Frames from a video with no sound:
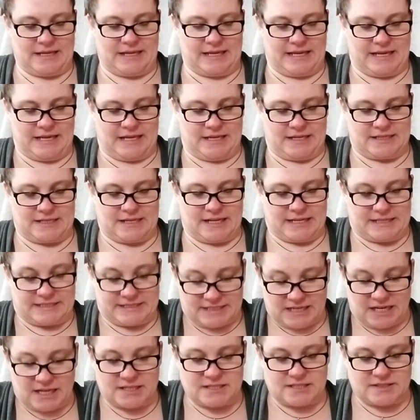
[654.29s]
it
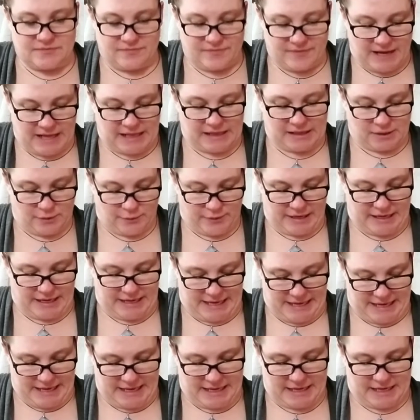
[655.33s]
does follow it.
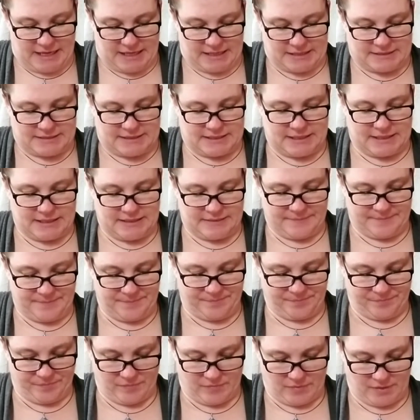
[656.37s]
And
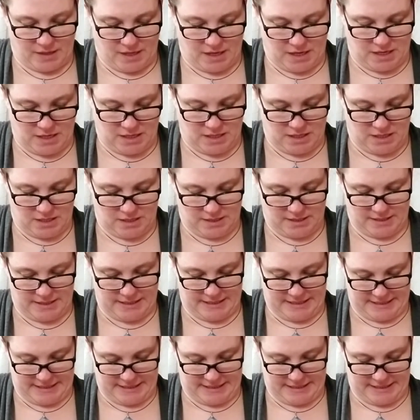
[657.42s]
I